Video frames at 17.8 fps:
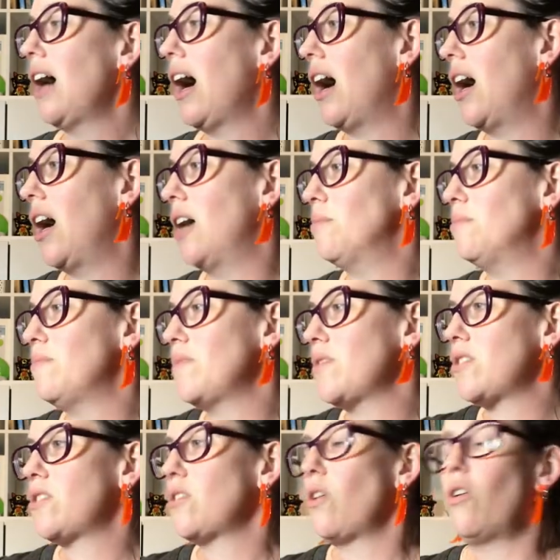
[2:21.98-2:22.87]

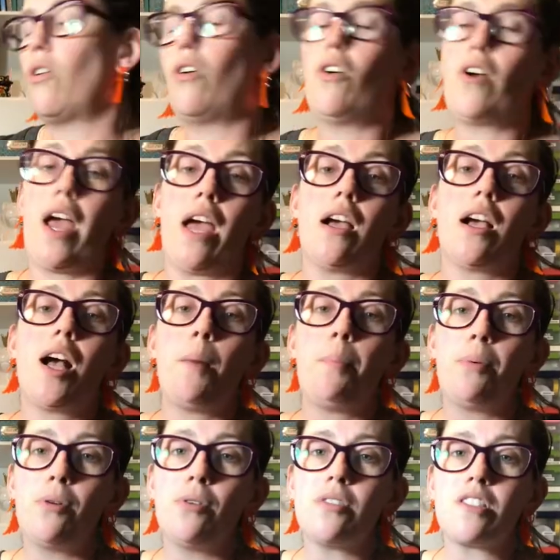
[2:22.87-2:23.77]
Okay,
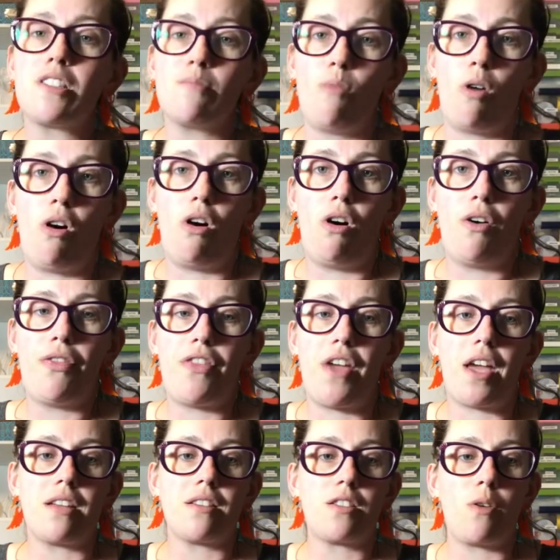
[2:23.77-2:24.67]
couple small
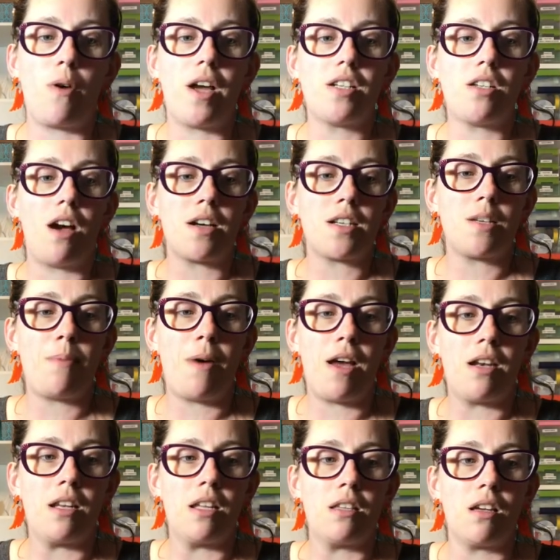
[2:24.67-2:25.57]
things. So I talked
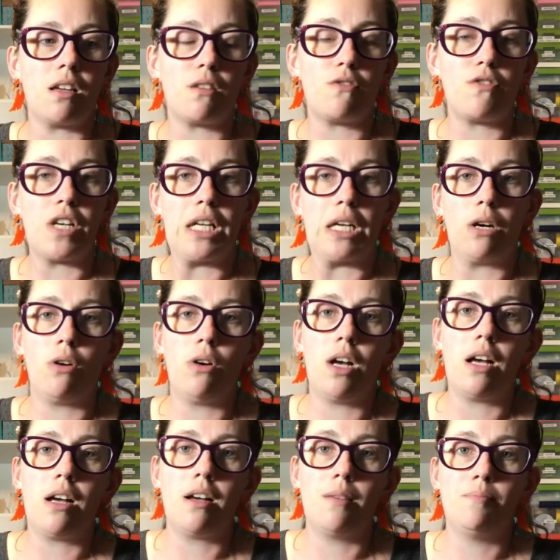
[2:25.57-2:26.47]
about it in the other
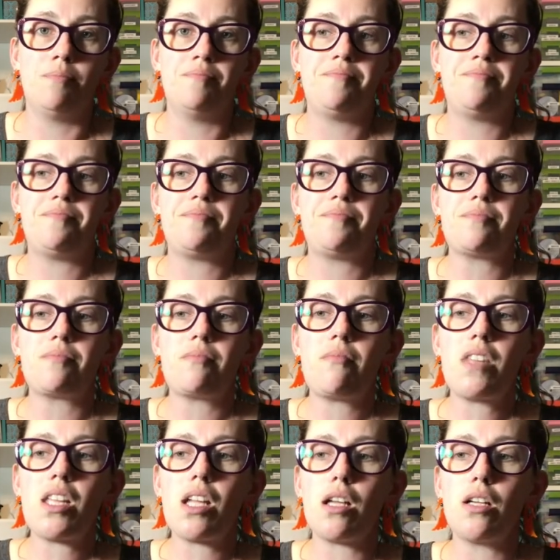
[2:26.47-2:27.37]
video,
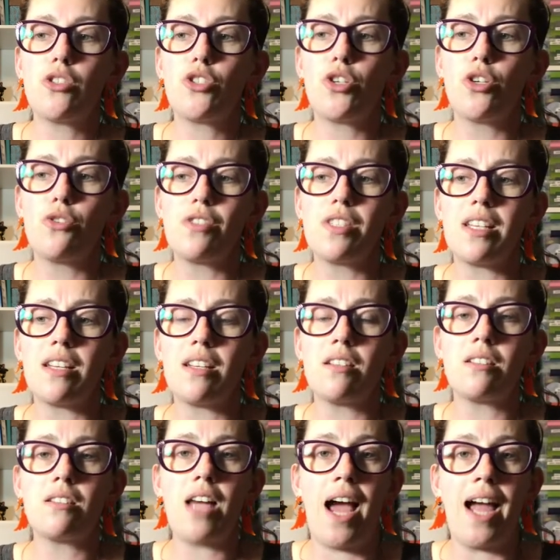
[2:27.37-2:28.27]

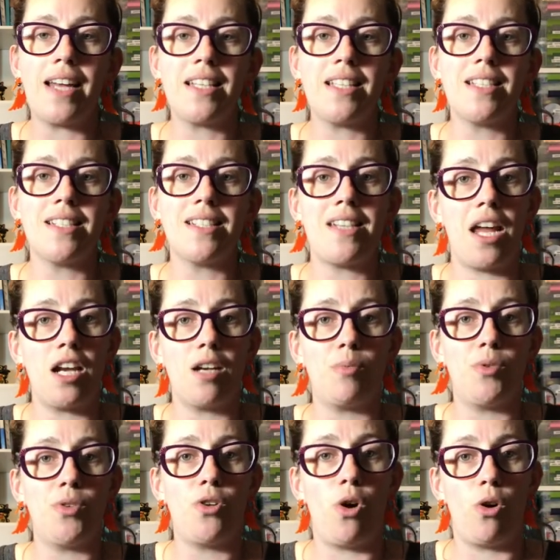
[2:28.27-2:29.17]
choosing tiny
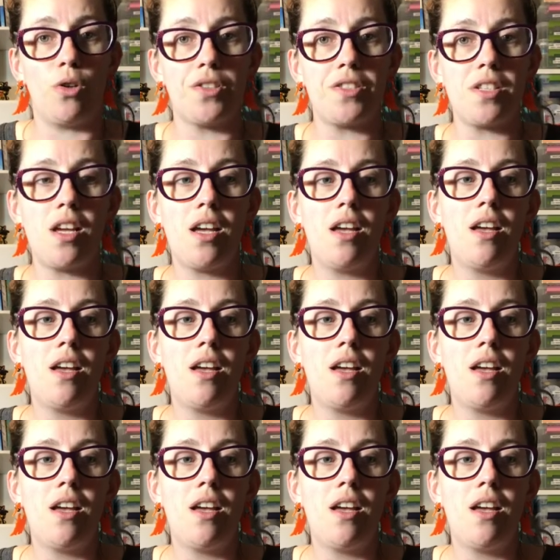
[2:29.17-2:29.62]
attainable goals.